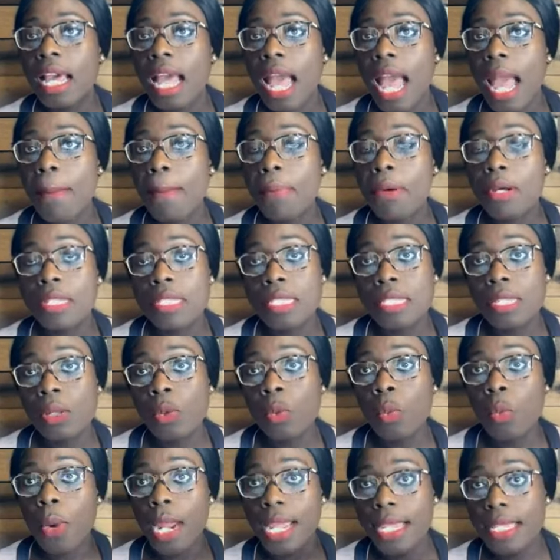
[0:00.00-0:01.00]
up
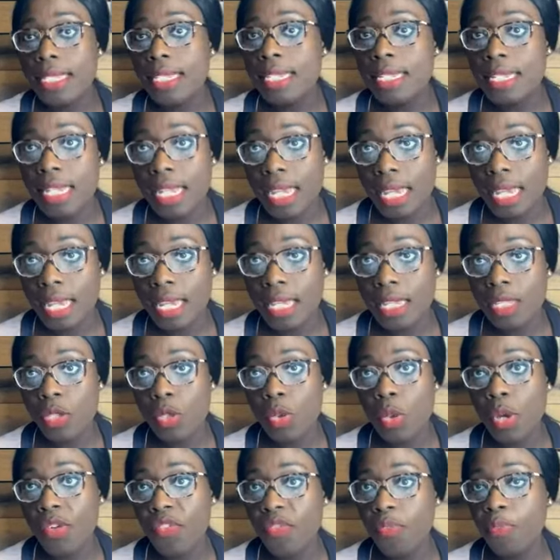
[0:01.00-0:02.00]
until Wednesday,
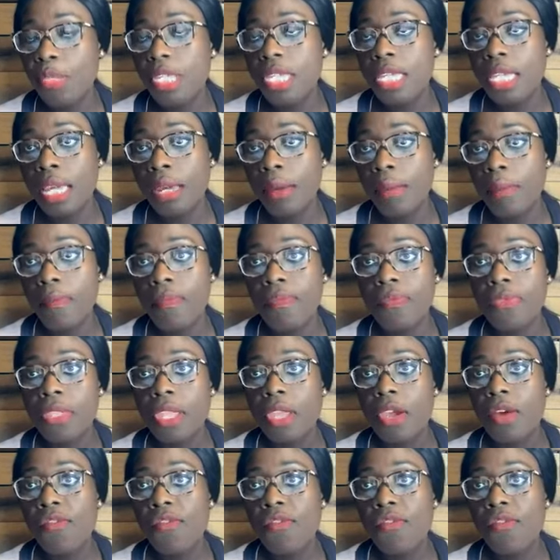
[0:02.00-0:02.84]
12 p.m.